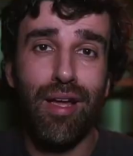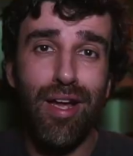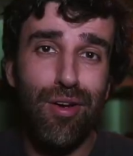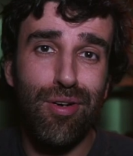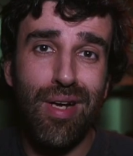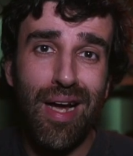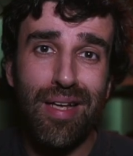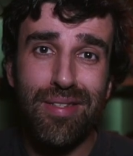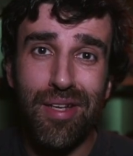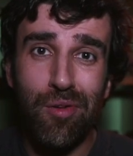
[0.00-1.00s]
Hello
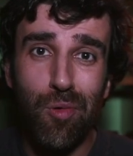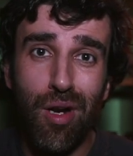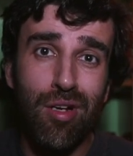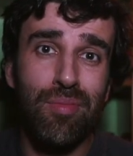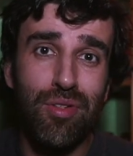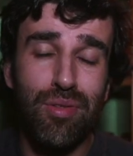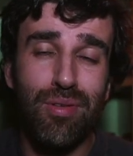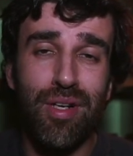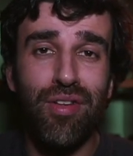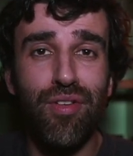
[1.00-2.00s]
guys, and welcome
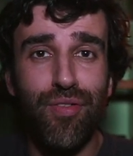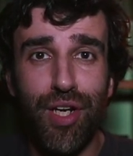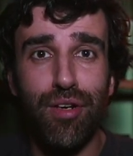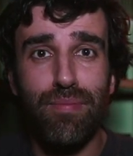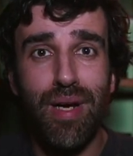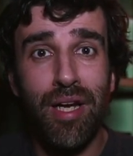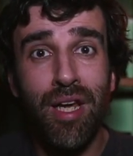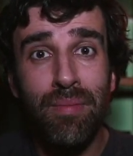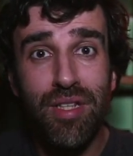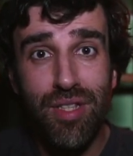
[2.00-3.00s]
to another video. My
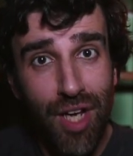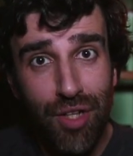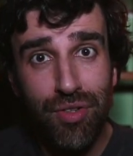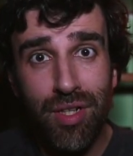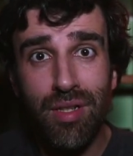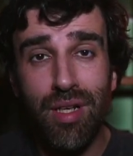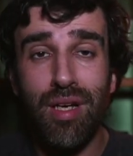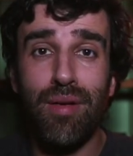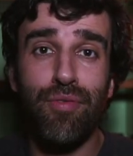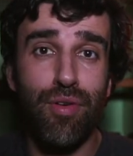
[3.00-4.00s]
name is Adrian,
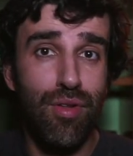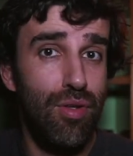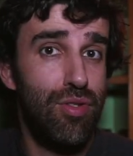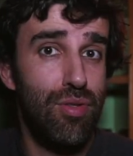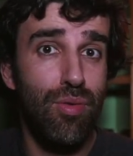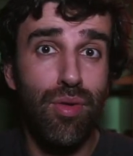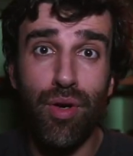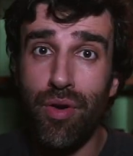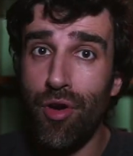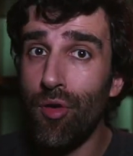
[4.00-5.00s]
and for those who
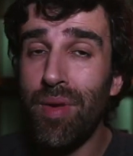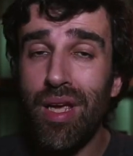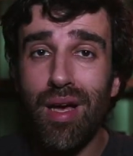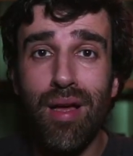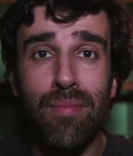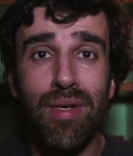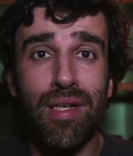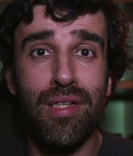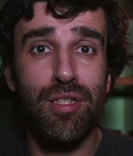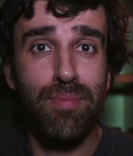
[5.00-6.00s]
don't know me, I'm
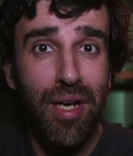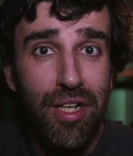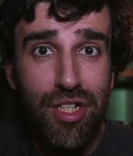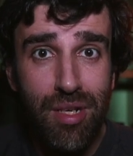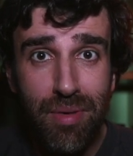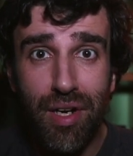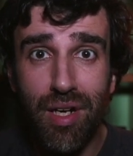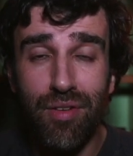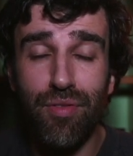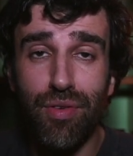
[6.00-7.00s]
an
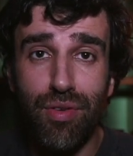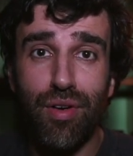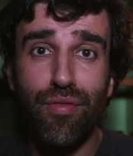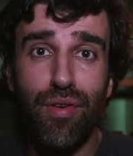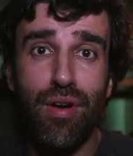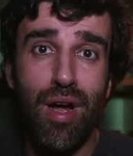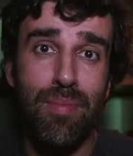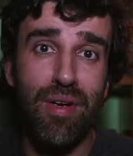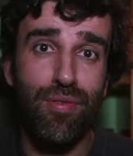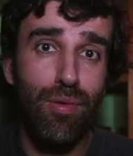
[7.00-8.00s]
Spanish-American photographer.
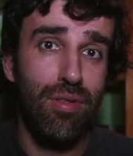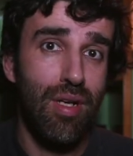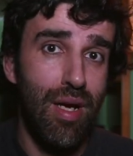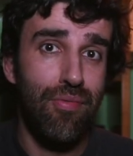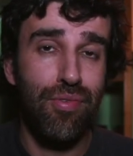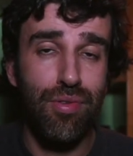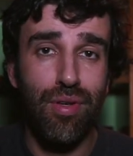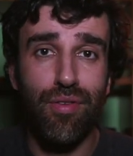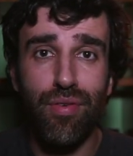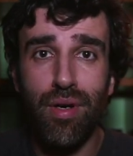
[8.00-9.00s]
I'm a full-time
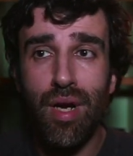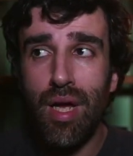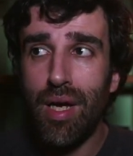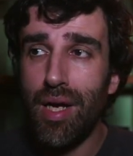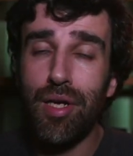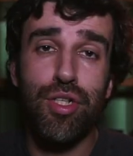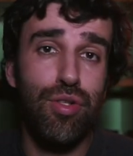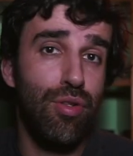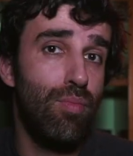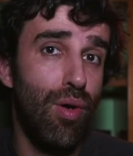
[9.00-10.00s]
photographer. I
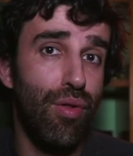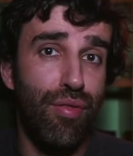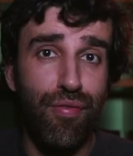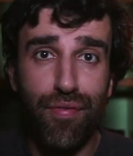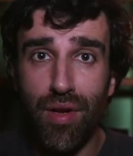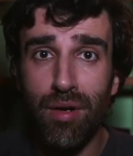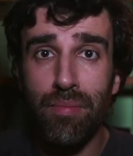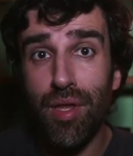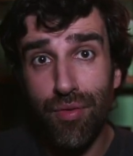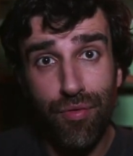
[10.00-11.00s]
shoot both
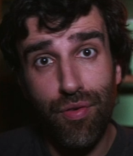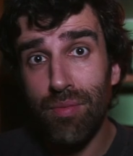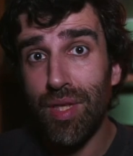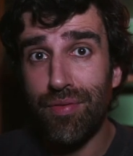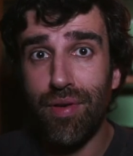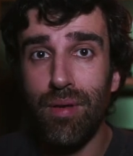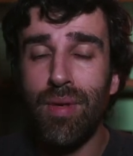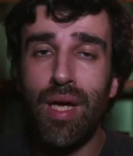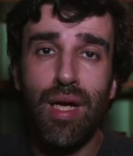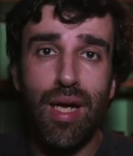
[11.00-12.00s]
film, medium format
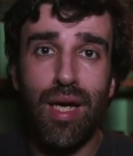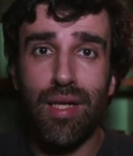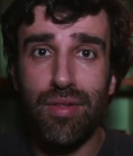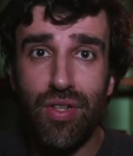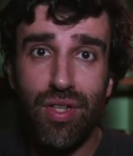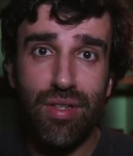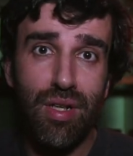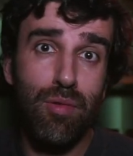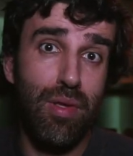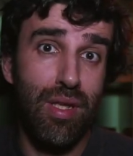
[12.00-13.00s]
film, and
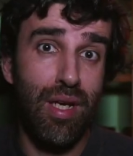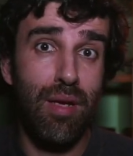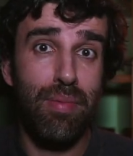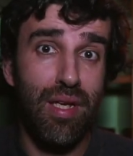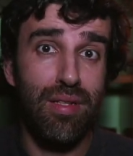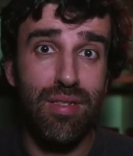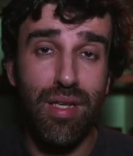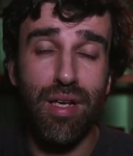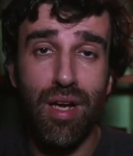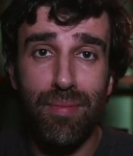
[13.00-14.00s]
digital with an
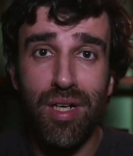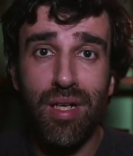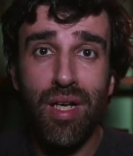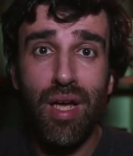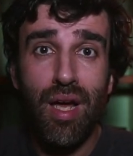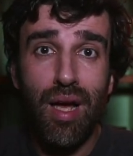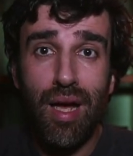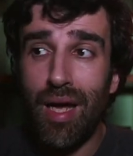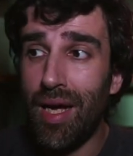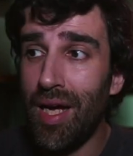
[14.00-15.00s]
APS-C camera.
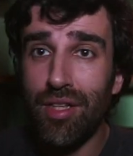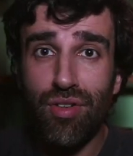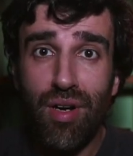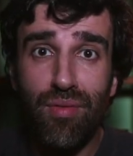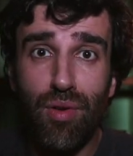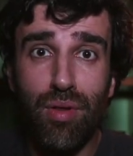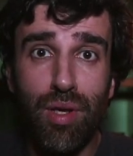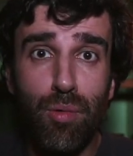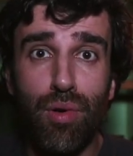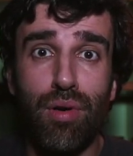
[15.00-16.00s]
And I travel
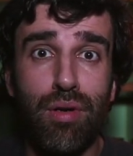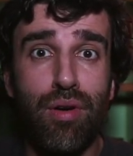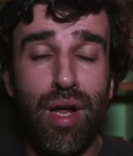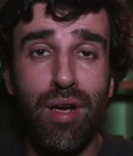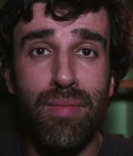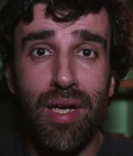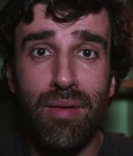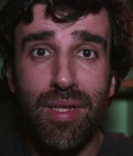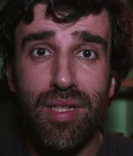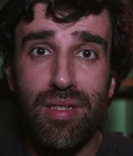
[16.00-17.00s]
the world creating my
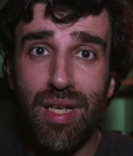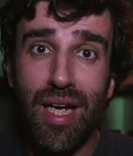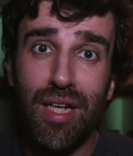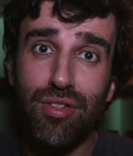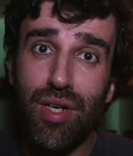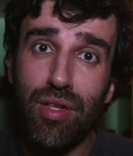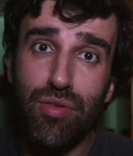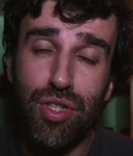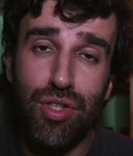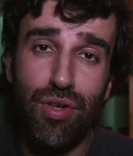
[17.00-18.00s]
images, and I try
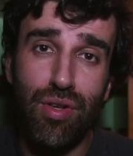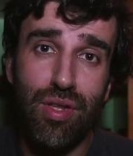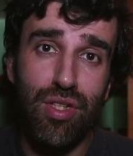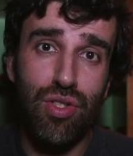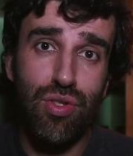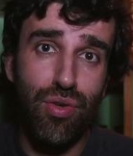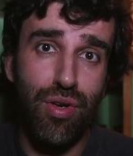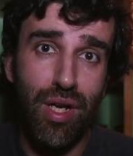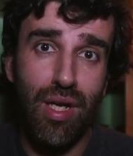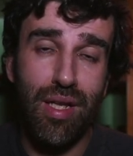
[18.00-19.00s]
to share this
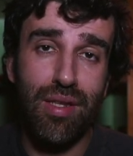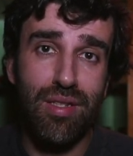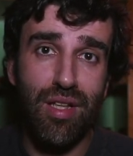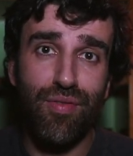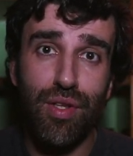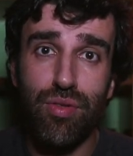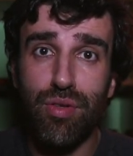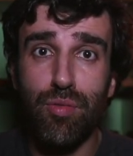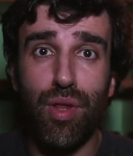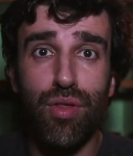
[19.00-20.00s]
journey and this
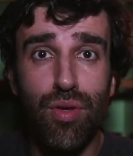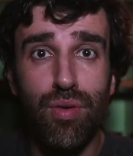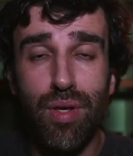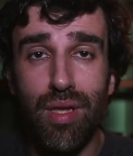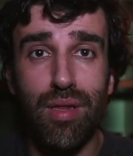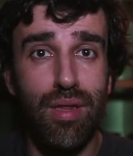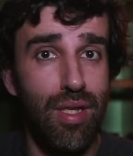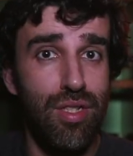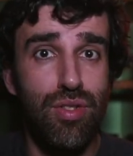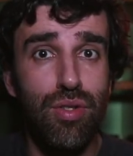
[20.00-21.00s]
adventure with you in
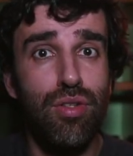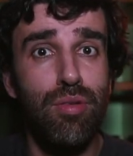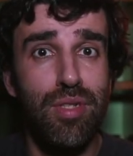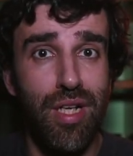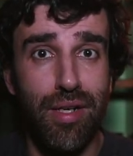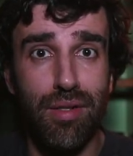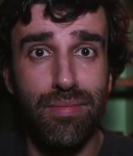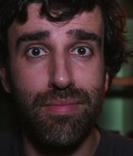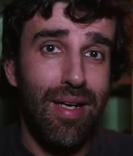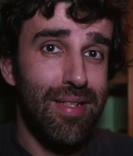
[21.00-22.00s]
this YouTube channel.
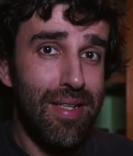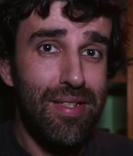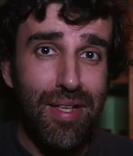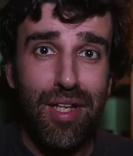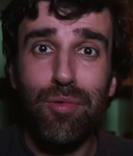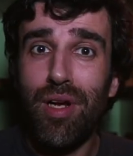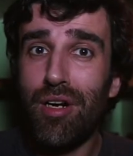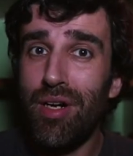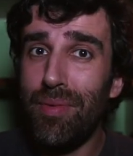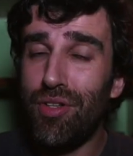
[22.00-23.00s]
As I said, we are
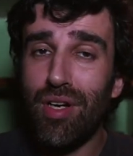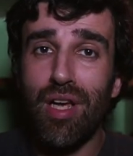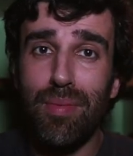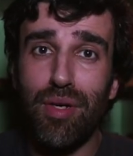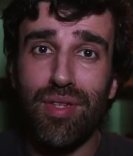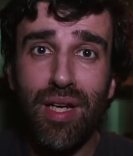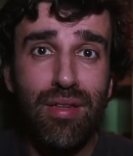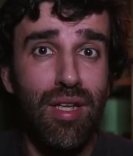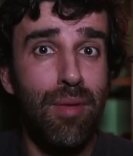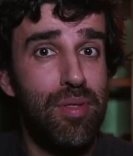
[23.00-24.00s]
going to be talking about
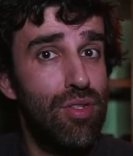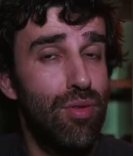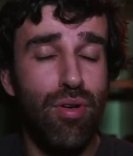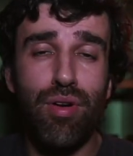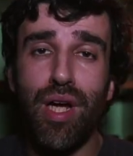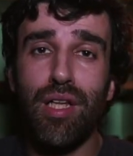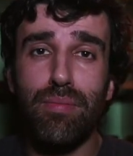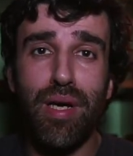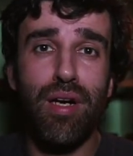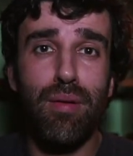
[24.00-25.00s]
10 tips to
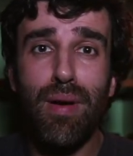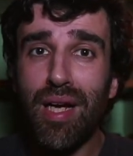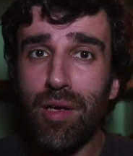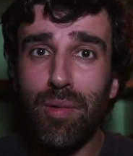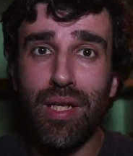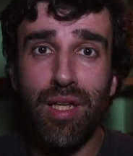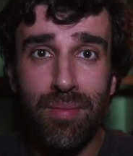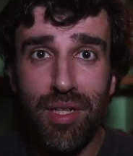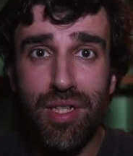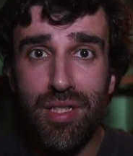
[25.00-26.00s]
create better black and white
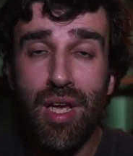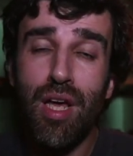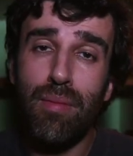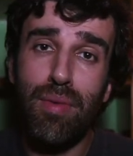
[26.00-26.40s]
images.